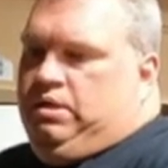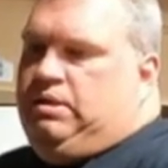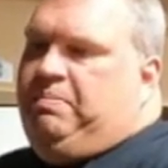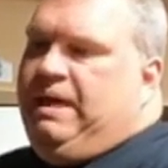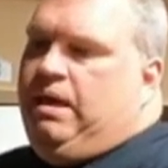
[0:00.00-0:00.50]

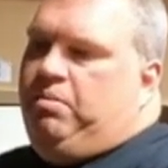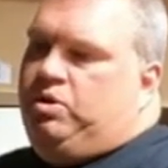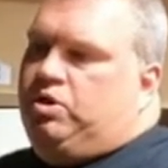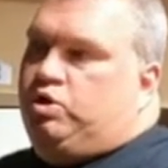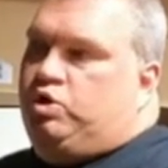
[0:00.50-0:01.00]
to be
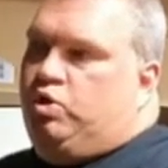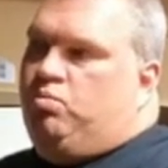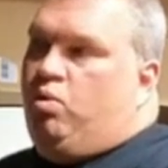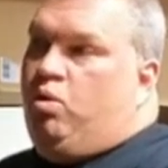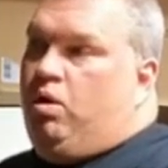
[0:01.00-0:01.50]
able to
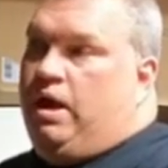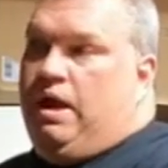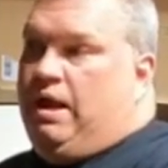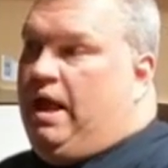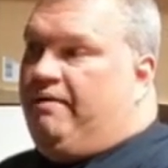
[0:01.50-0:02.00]
do more, and,
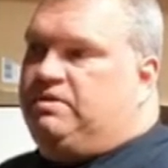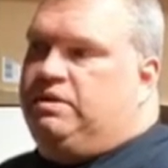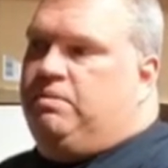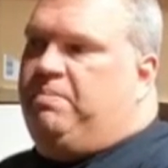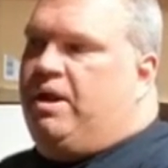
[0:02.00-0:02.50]
and
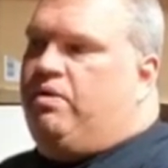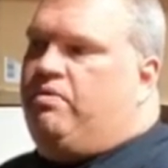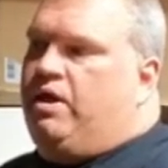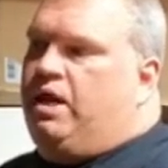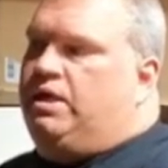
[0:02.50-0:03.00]
obviously the better
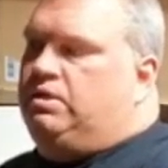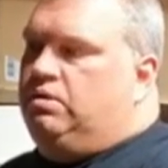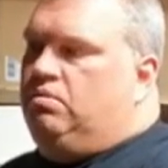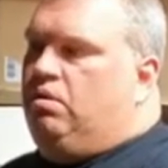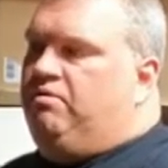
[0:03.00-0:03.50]
that I
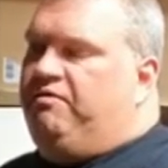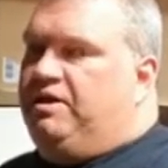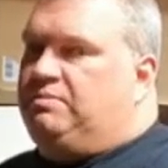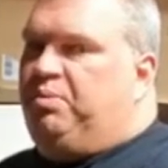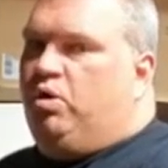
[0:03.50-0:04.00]
do on
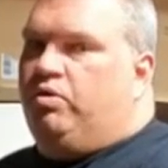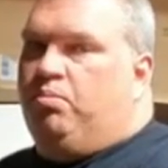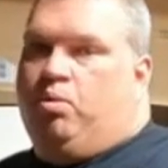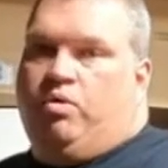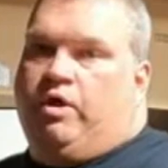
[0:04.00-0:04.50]
Facebook, the
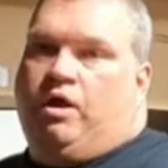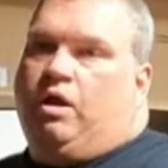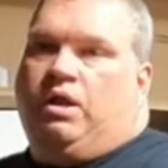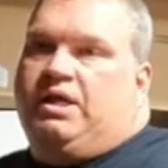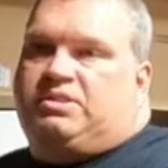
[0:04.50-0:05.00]
more that
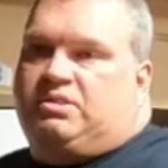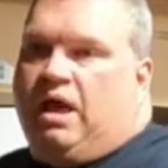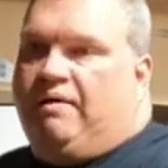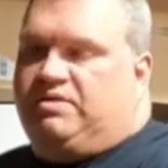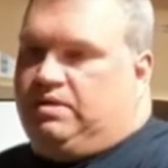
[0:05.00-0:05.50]
I'll list.
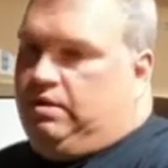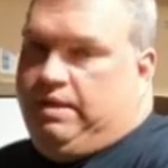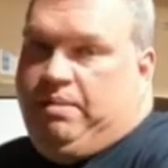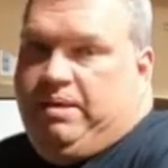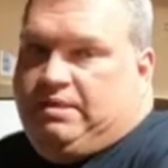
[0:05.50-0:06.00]
Obviously,
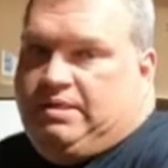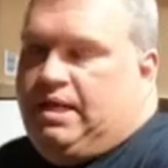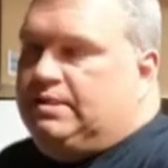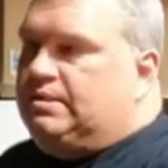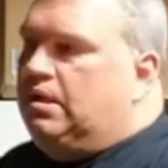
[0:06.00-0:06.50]
that makes
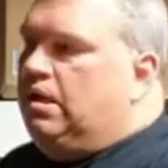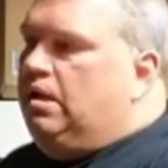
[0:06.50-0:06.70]
sense.